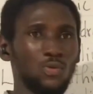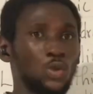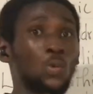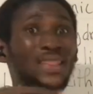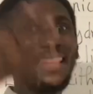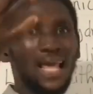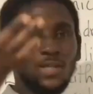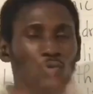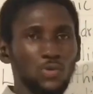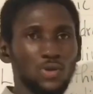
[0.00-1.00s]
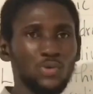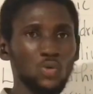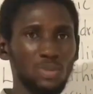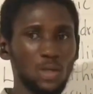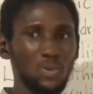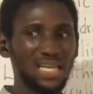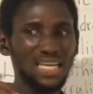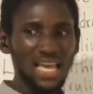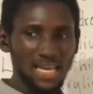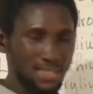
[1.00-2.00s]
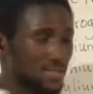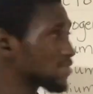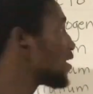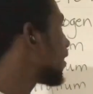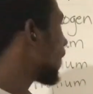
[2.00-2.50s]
you would think sodium should begin with an S,